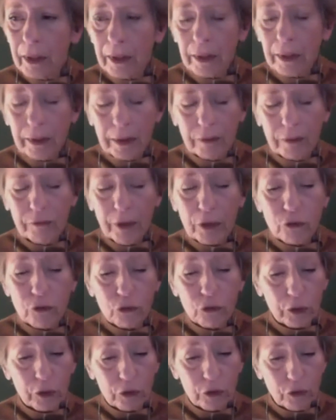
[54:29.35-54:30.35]

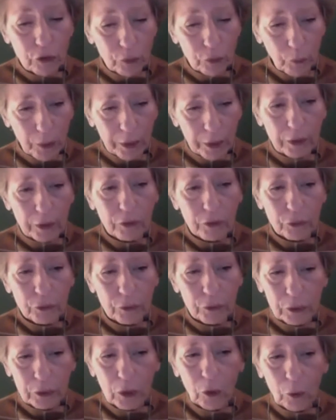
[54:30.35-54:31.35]
eventually she went into
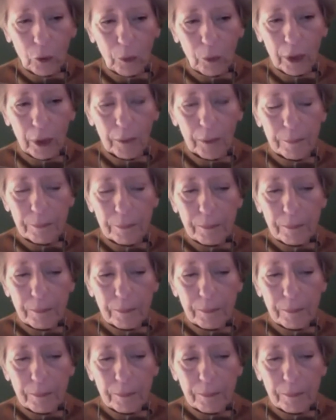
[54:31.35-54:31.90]
a coma